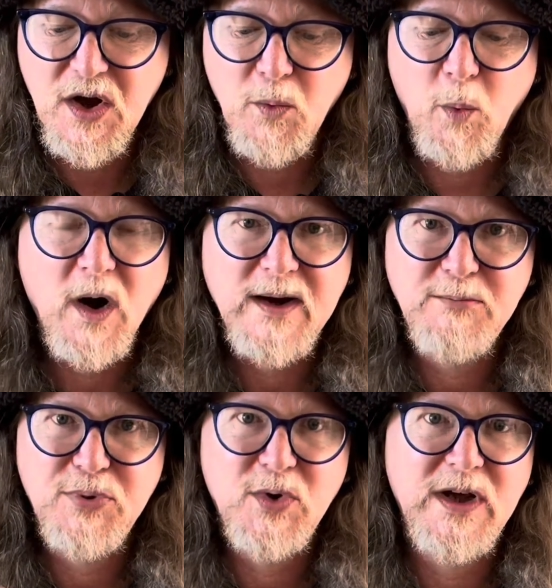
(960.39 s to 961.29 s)

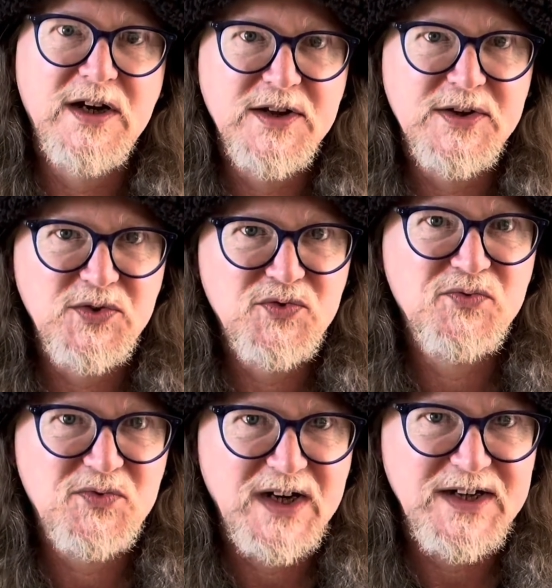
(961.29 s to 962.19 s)
Wide Boy, another
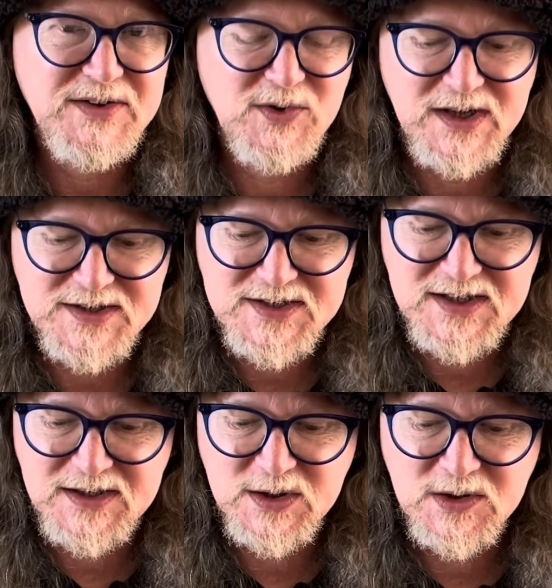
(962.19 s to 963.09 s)
great
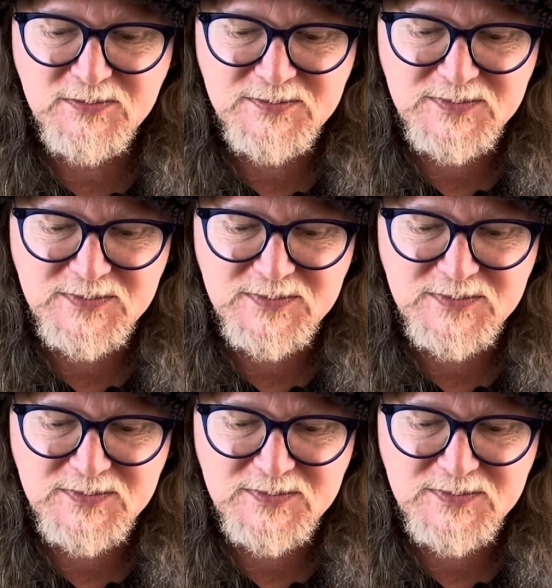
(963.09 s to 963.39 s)
single.